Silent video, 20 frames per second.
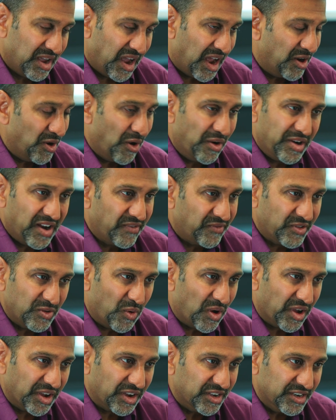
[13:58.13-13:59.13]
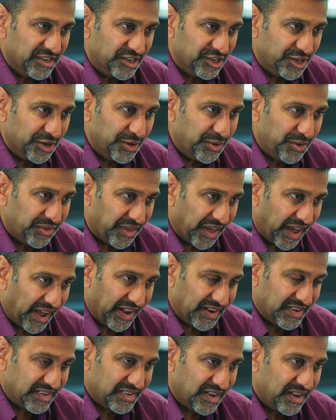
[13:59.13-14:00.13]
Not everyone can do
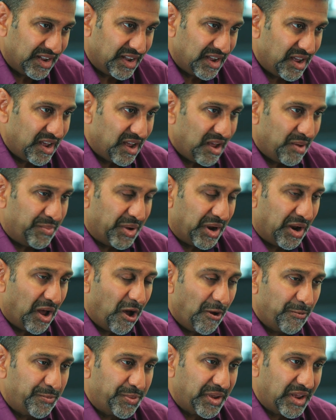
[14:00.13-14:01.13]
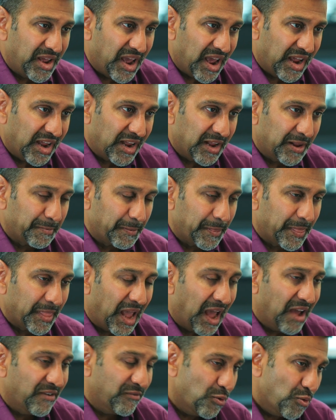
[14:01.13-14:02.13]
that, but RPA
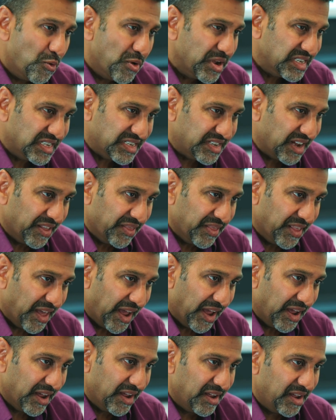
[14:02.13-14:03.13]
have always done that.